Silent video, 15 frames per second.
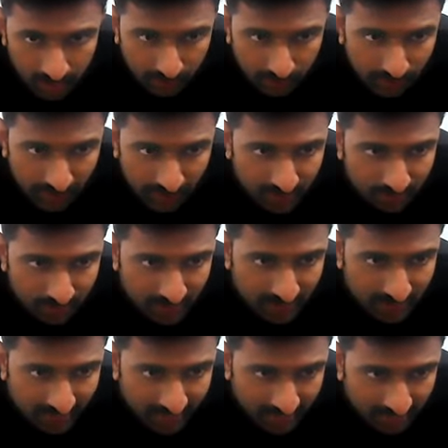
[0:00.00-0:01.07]
The first
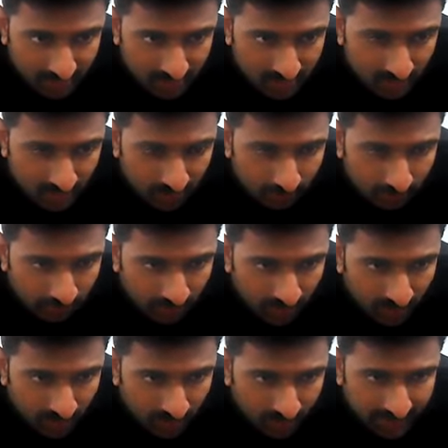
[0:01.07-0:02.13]
mistake is
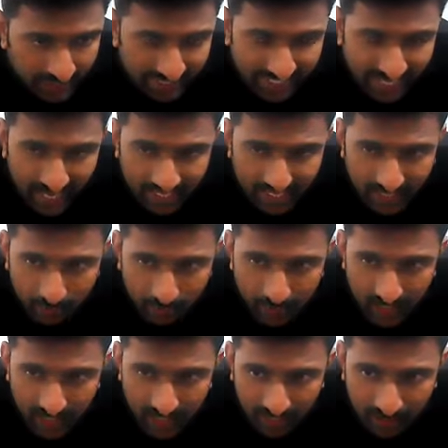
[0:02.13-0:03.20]
they carry
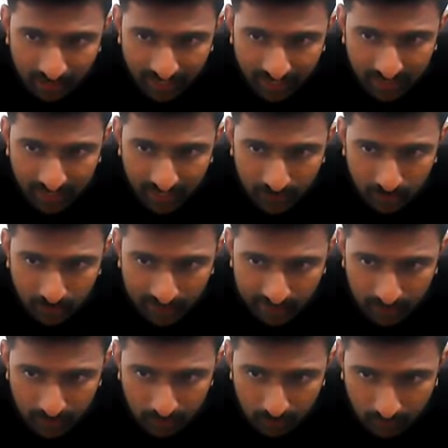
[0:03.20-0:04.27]
umbrella while they are
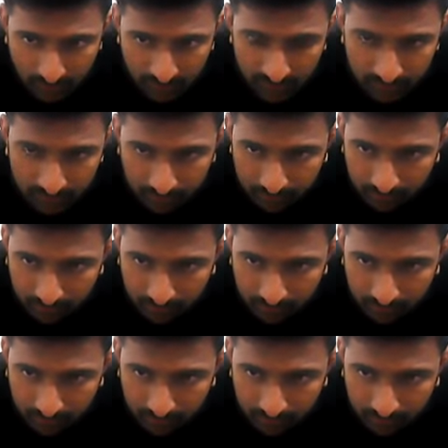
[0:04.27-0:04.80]
doing this movement.